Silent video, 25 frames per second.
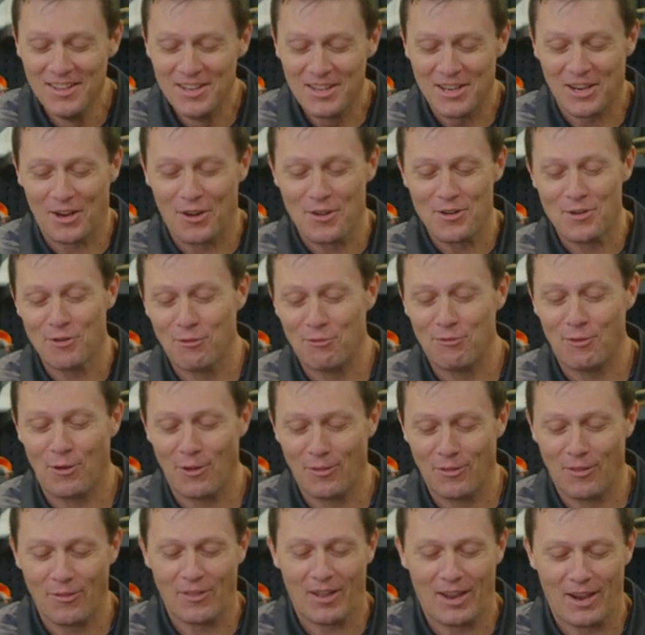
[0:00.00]
you'll
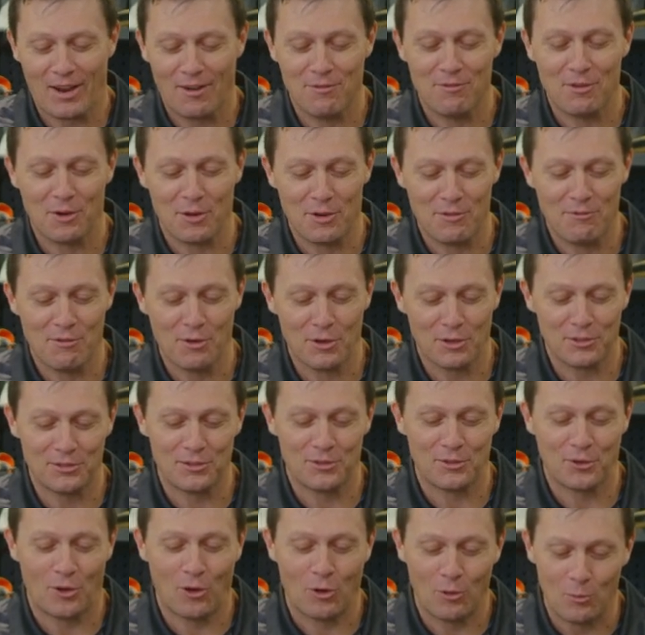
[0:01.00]
find that they are very
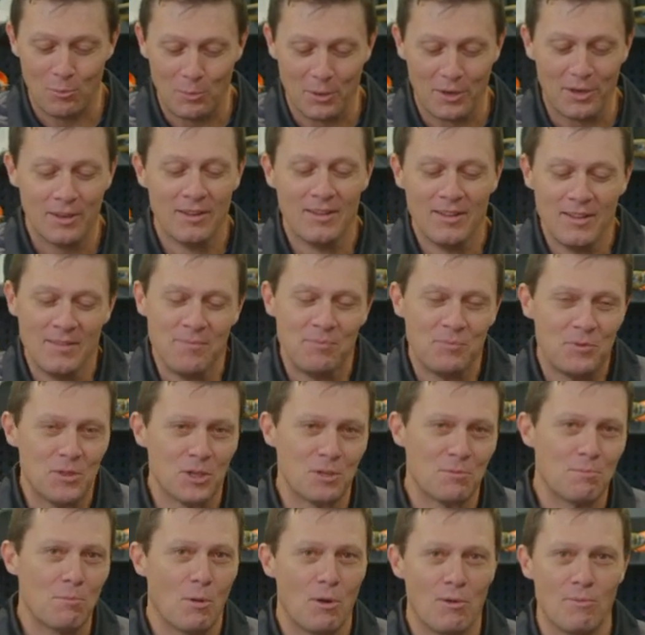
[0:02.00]
versatile, but
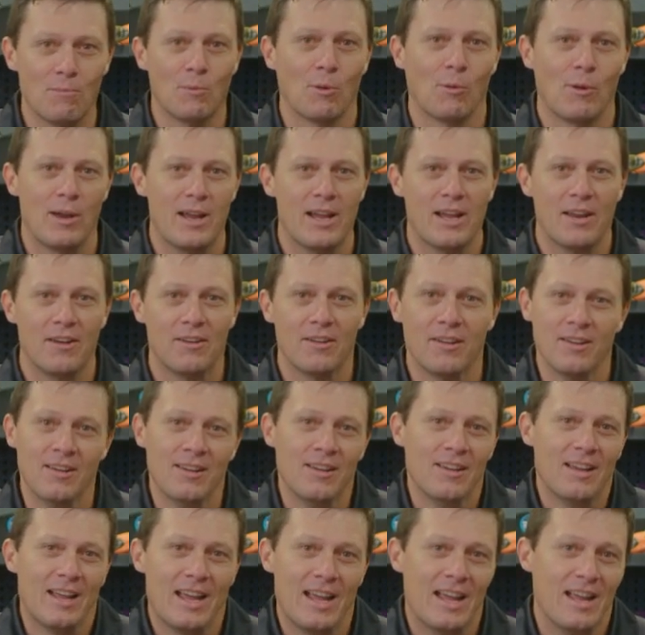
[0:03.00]
just move them around
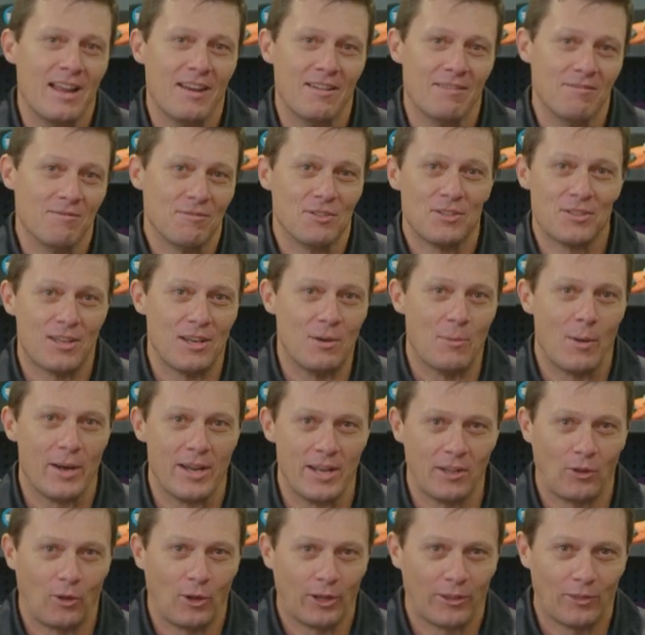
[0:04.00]
and see where
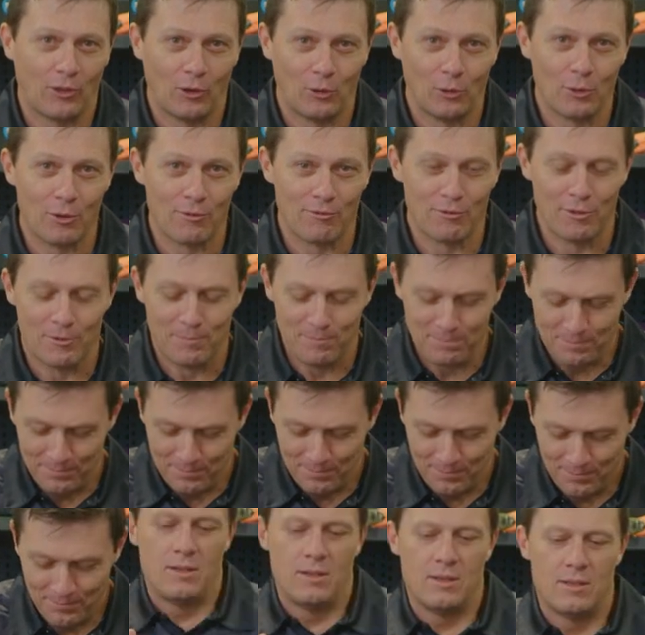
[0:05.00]
you like the look of them.
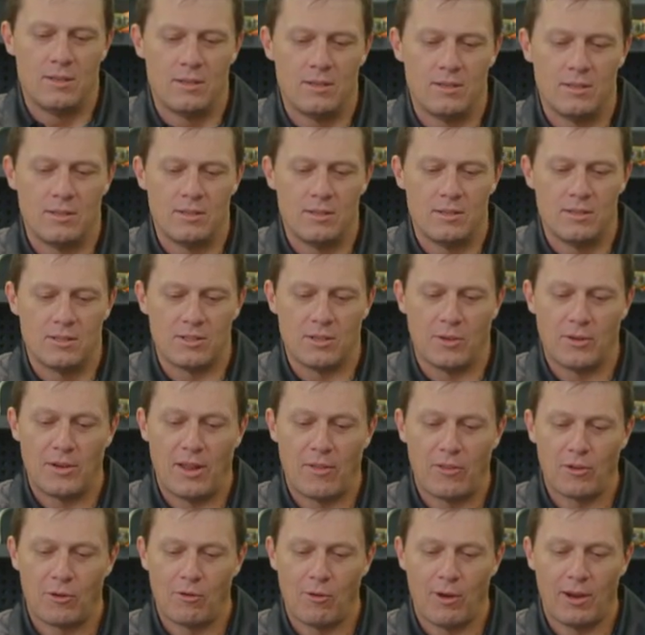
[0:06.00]
So
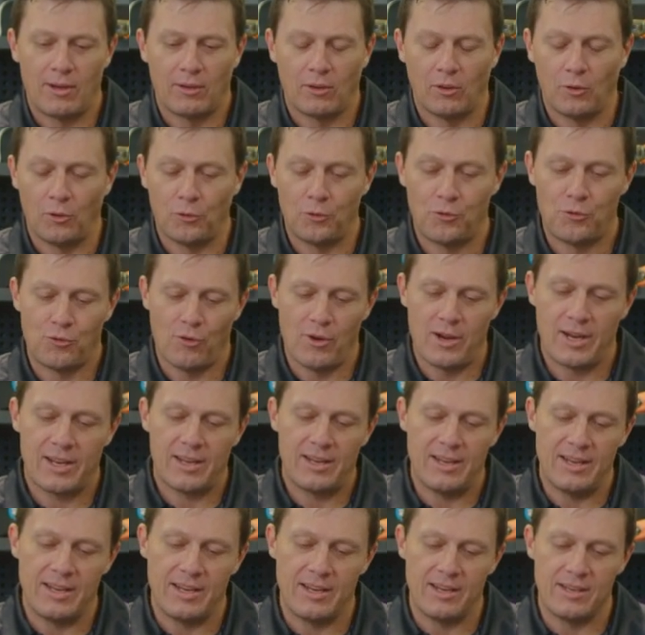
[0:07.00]
another great little
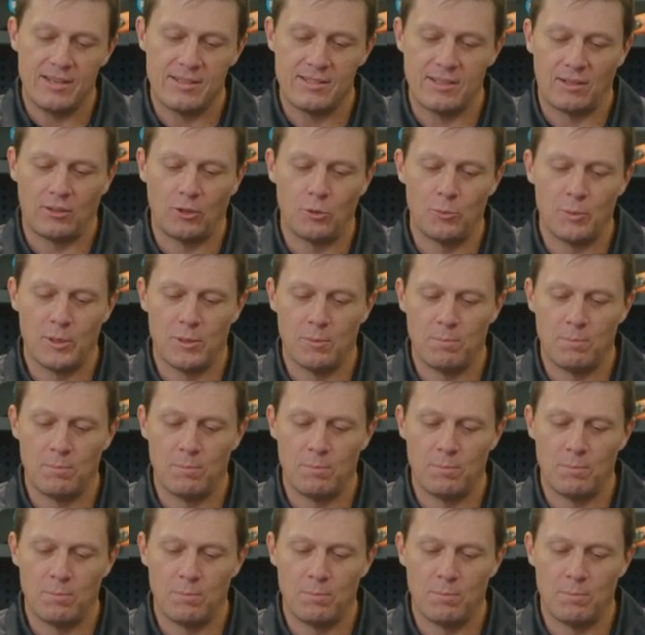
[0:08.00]
trick is a little bit